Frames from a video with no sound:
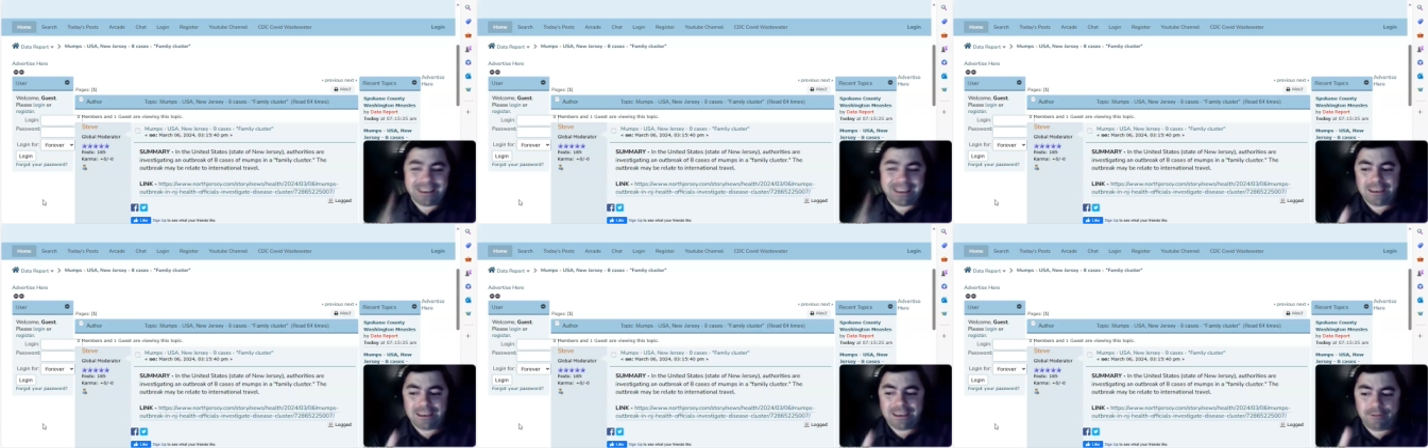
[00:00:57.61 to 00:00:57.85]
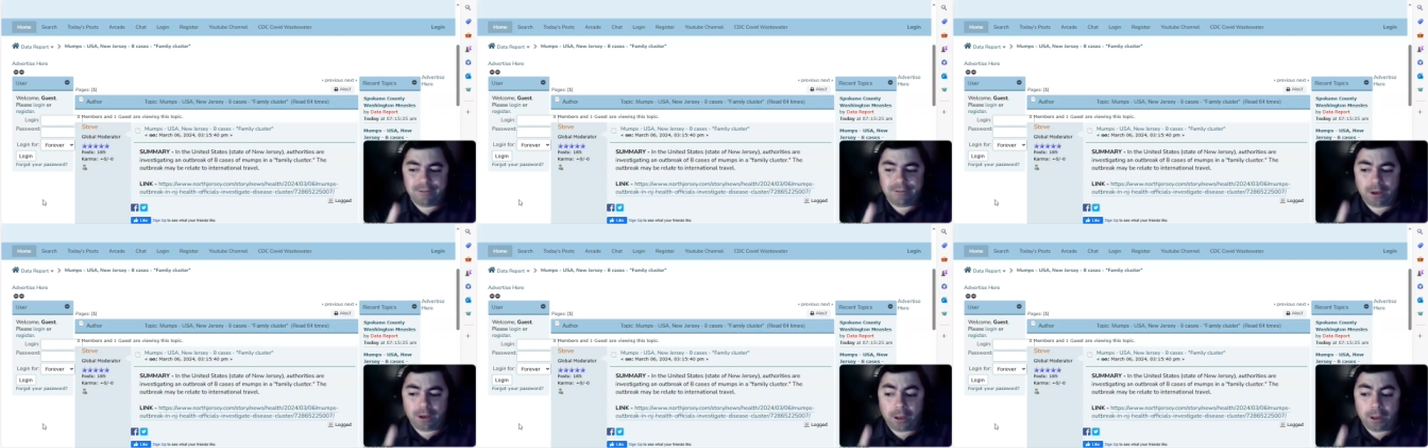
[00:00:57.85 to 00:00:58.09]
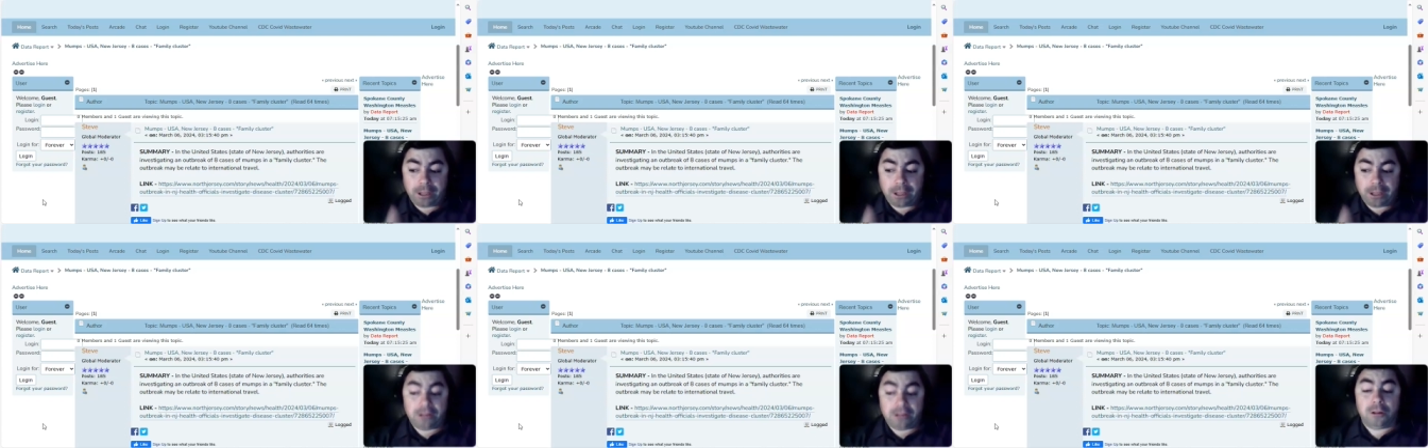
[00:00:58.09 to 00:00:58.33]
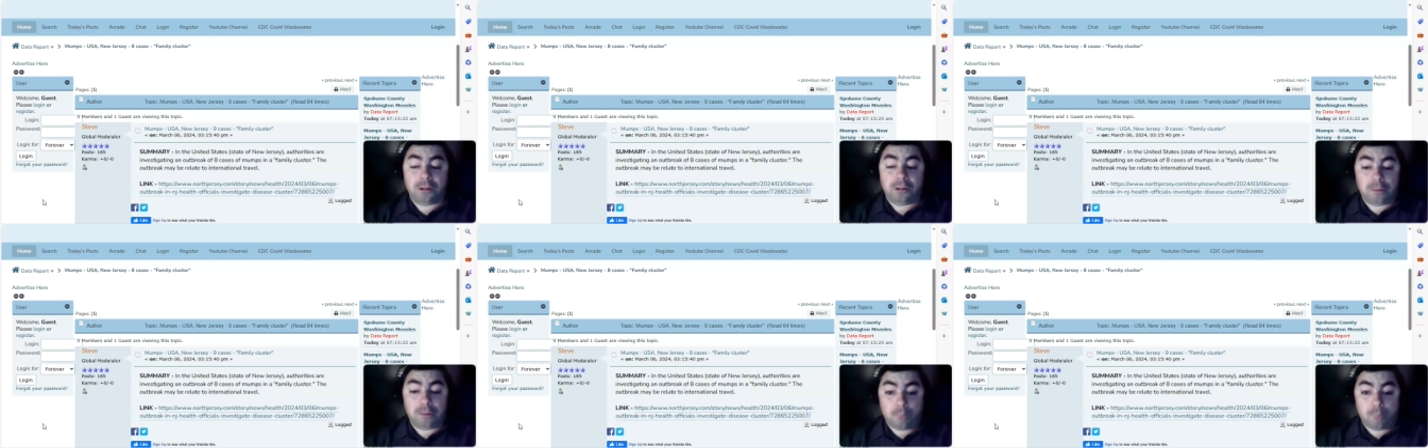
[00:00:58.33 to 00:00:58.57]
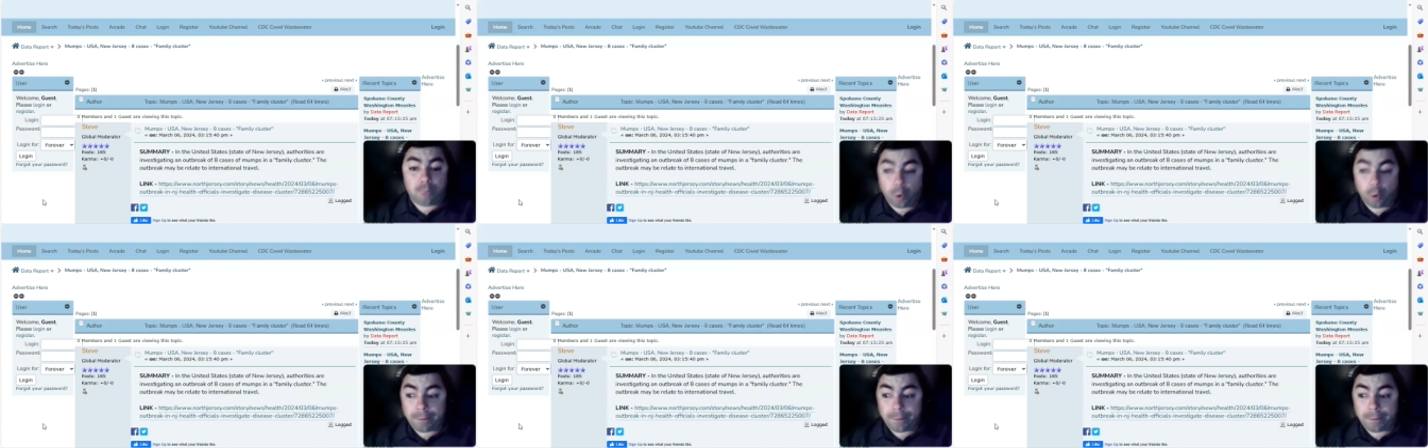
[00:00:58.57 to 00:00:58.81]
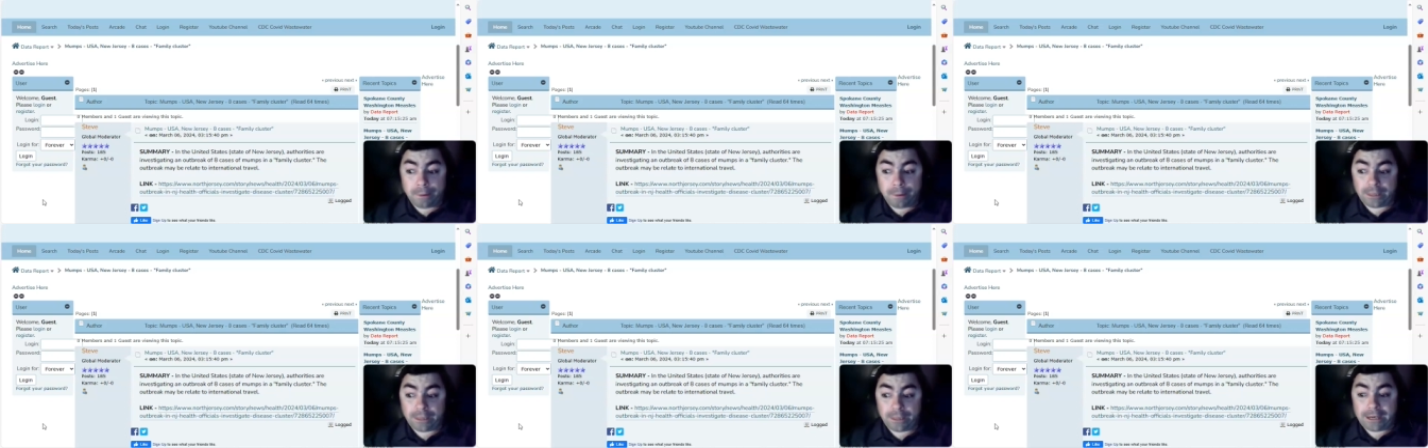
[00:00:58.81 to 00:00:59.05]
Give it a like. The more
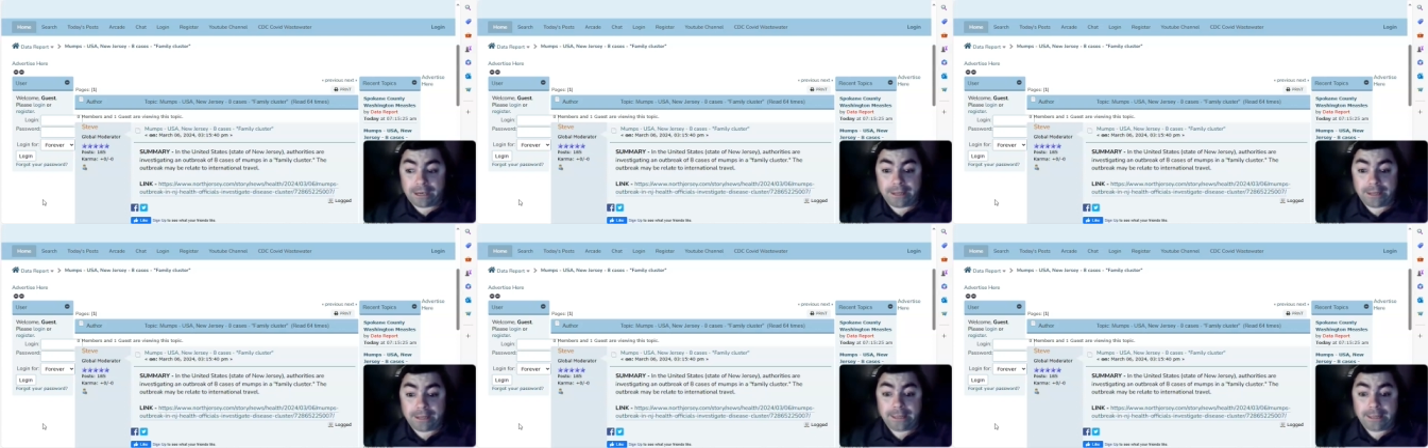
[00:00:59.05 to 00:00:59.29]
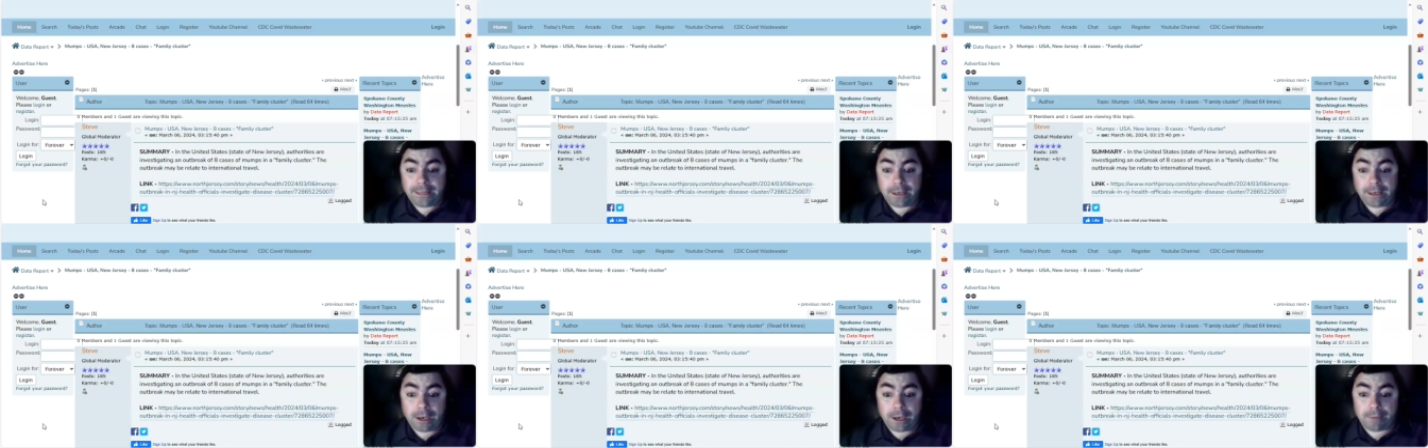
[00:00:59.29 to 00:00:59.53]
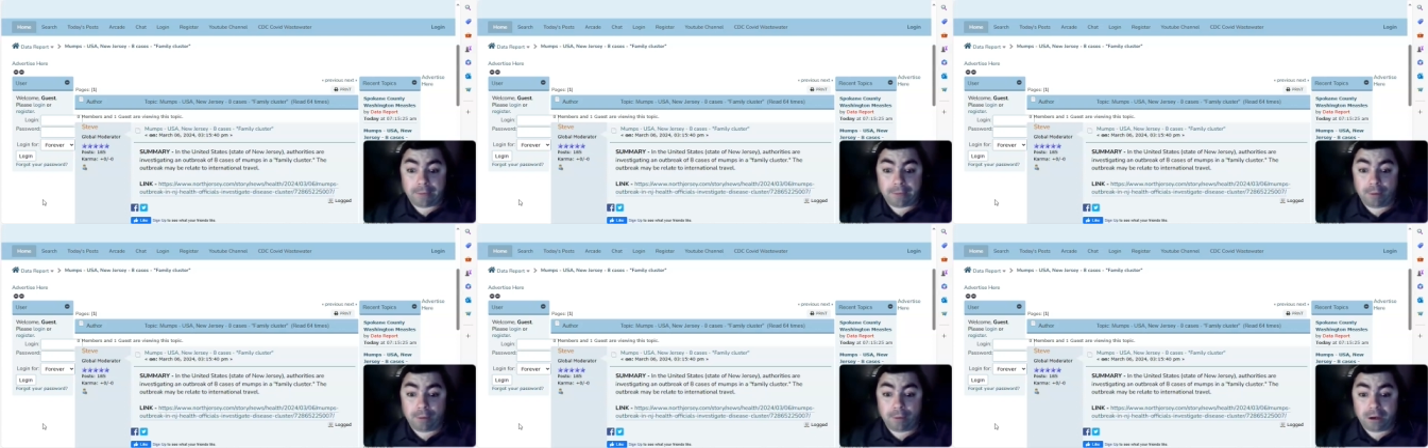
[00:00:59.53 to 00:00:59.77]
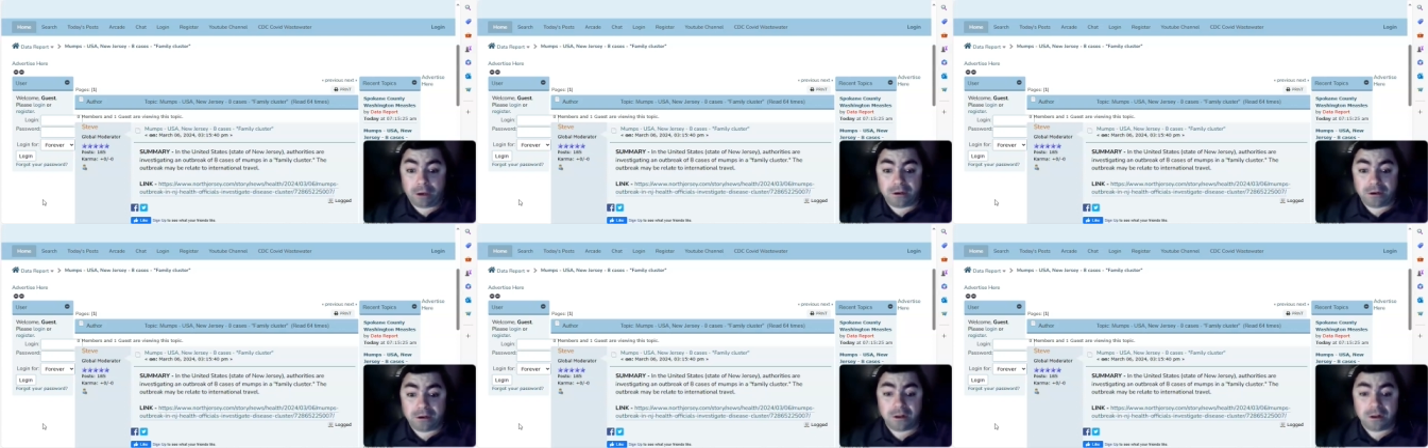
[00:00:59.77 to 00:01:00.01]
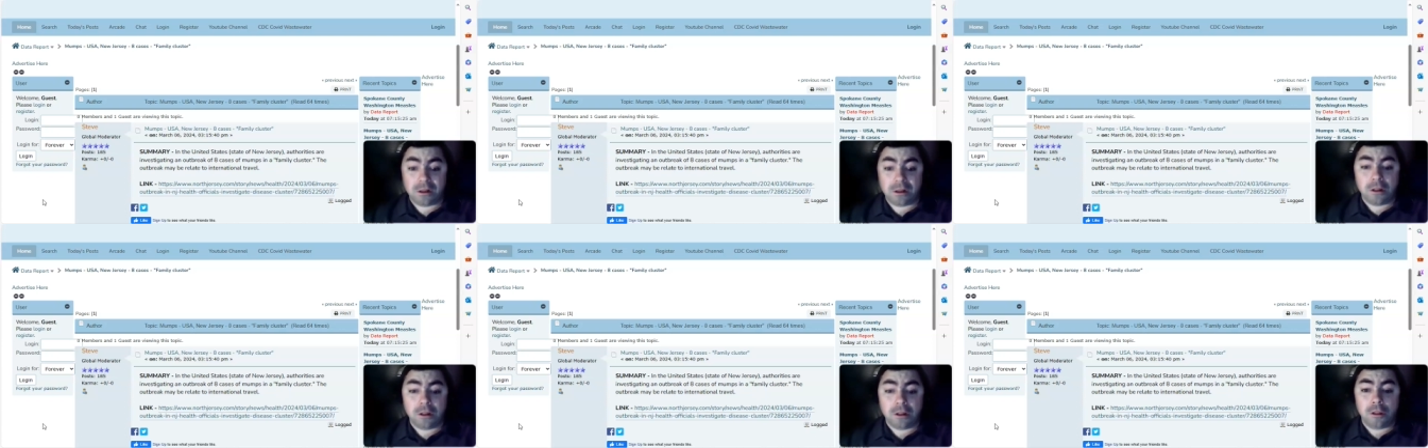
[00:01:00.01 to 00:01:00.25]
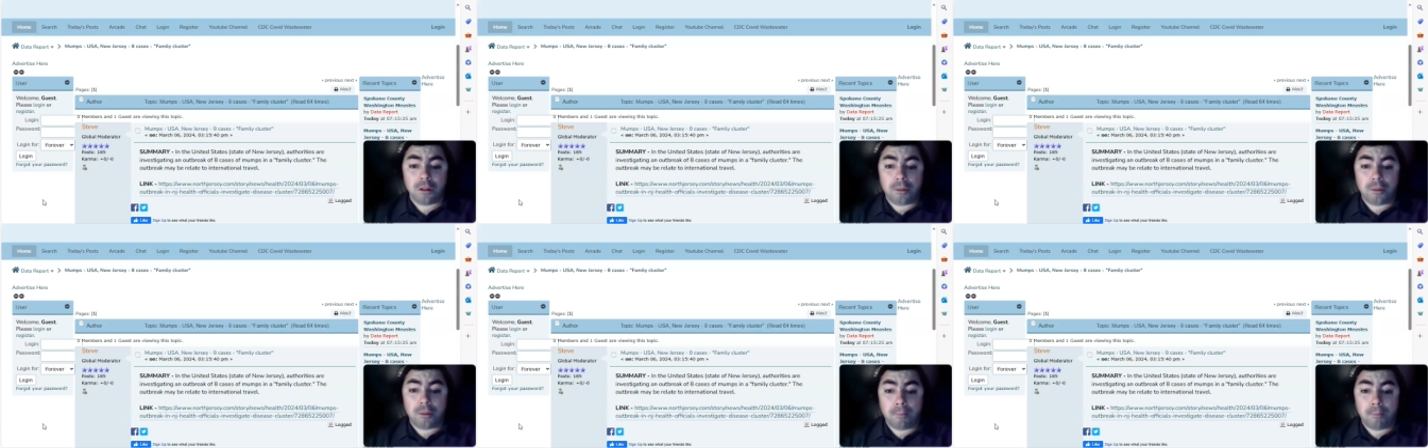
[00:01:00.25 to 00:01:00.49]
people that hit that like button,
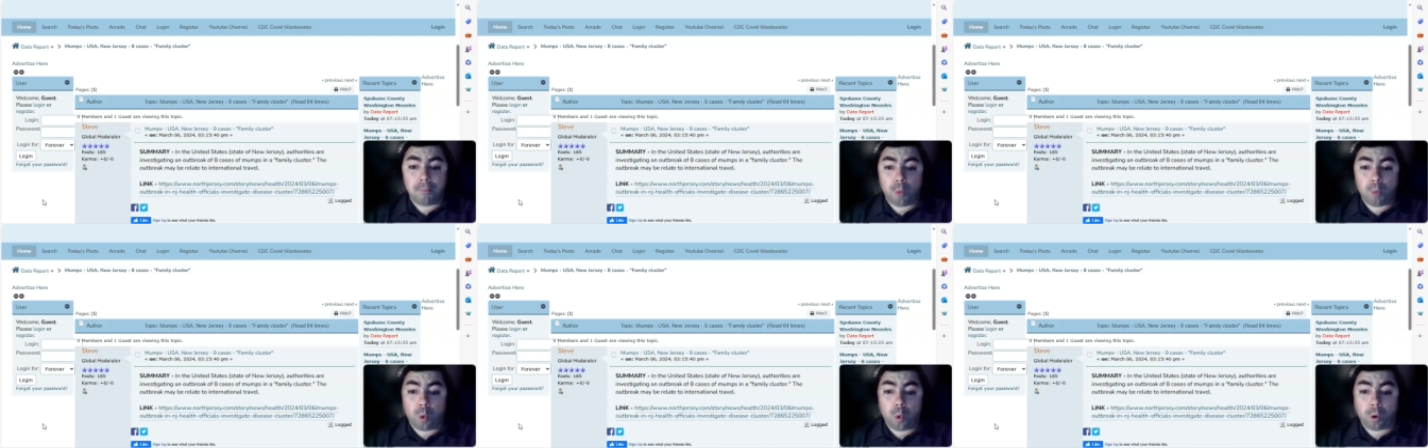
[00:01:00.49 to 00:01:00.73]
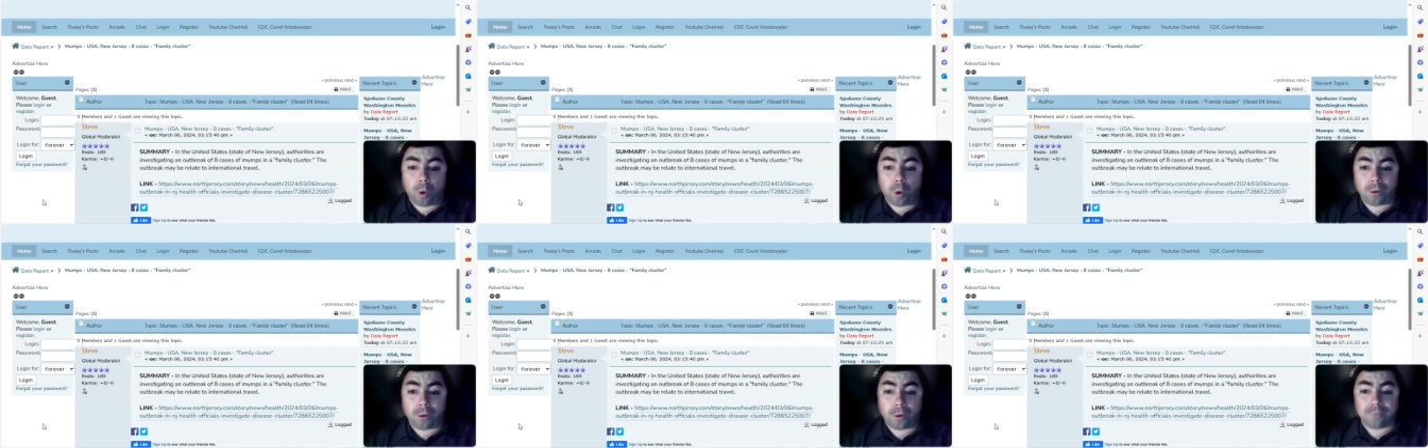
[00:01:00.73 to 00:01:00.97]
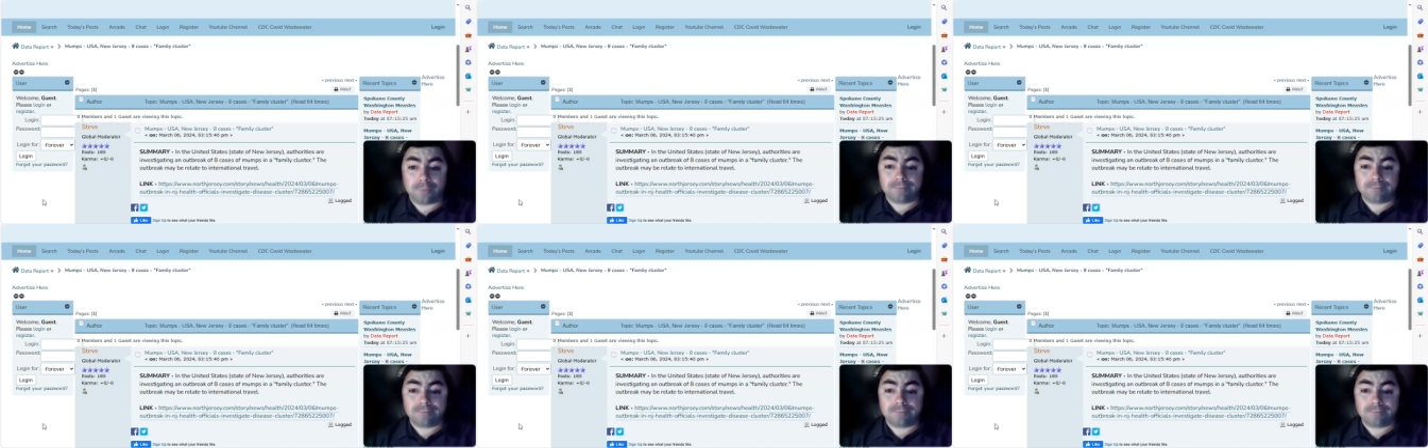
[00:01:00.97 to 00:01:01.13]
the more